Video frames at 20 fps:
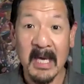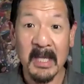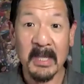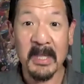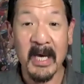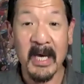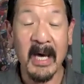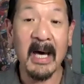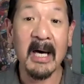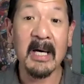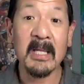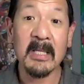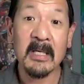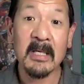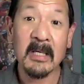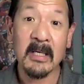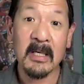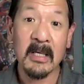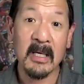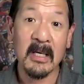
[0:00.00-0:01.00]
that
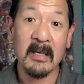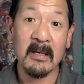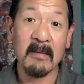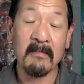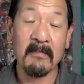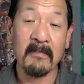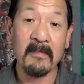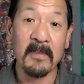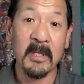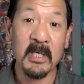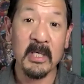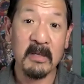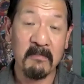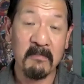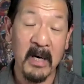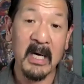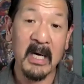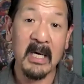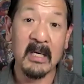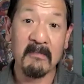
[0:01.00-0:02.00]

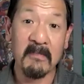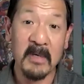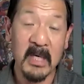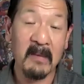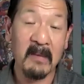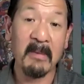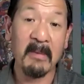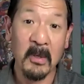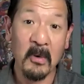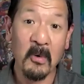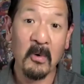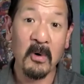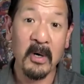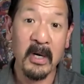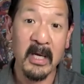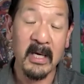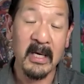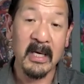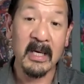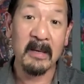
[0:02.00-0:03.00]
despite being a
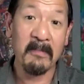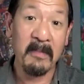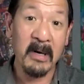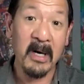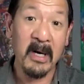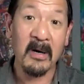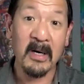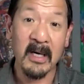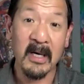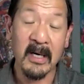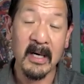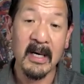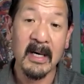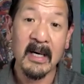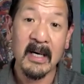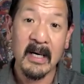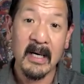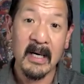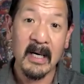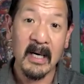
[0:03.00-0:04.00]
minority in America.
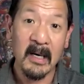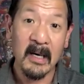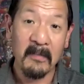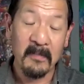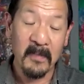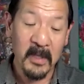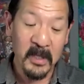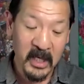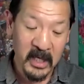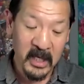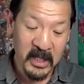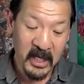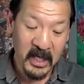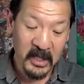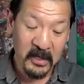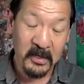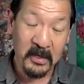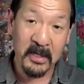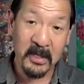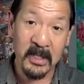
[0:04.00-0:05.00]
The
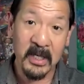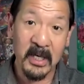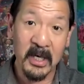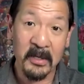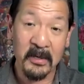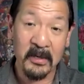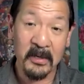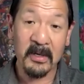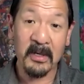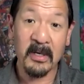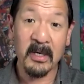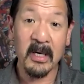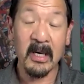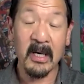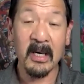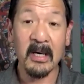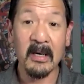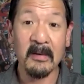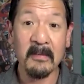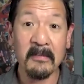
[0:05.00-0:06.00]

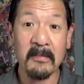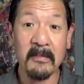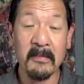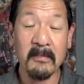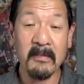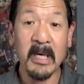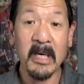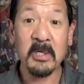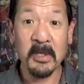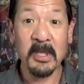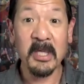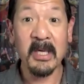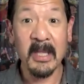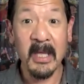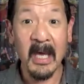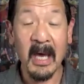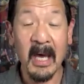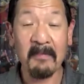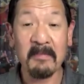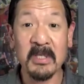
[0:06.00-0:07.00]
other major thing that
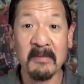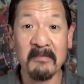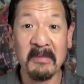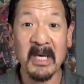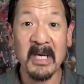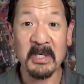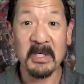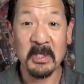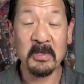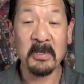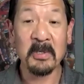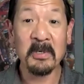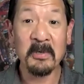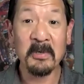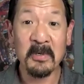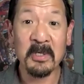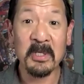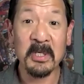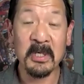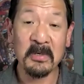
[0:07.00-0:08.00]
happened to me, as you
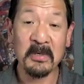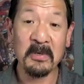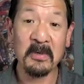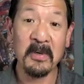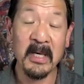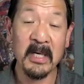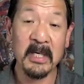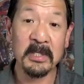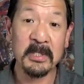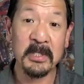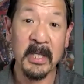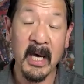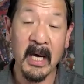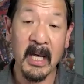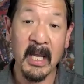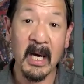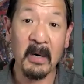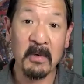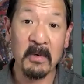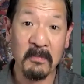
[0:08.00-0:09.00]
alluded to, is
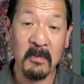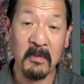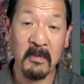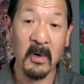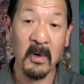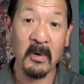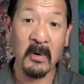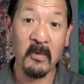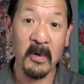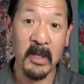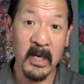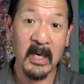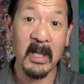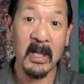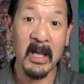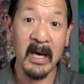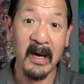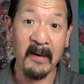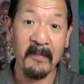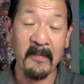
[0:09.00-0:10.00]
that I was born with a
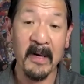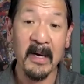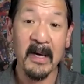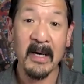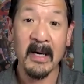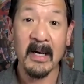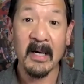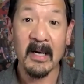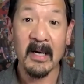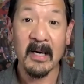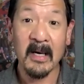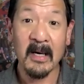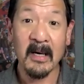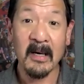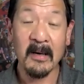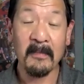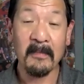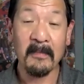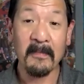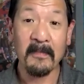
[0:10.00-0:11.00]
cleft.
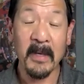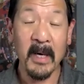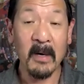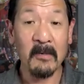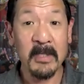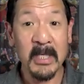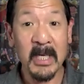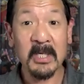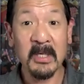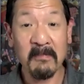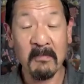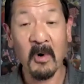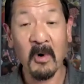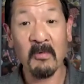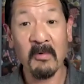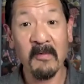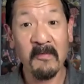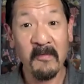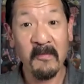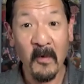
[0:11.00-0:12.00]
I was actually born
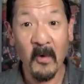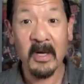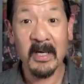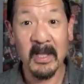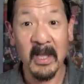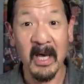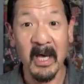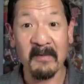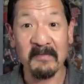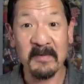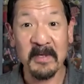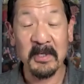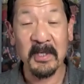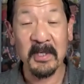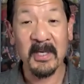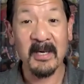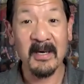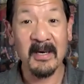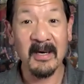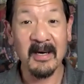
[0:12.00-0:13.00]
with 4 clefts.
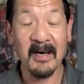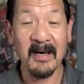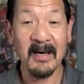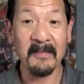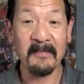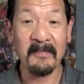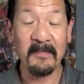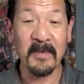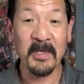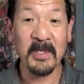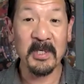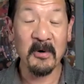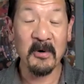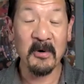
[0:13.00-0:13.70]
So if